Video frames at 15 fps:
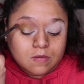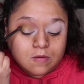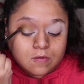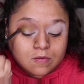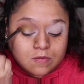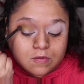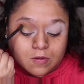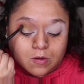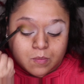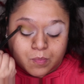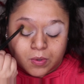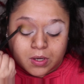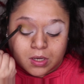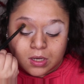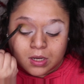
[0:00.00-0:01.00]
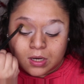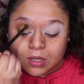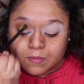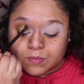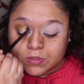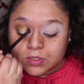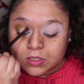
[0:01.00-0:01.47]
So still bringing it
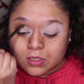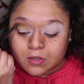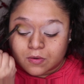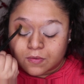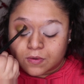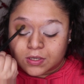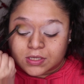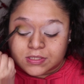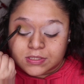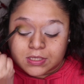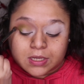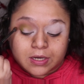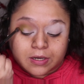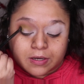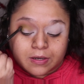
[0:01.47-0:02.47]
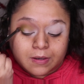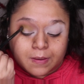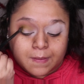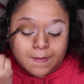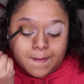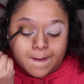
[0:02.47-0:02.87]
up to the crease here.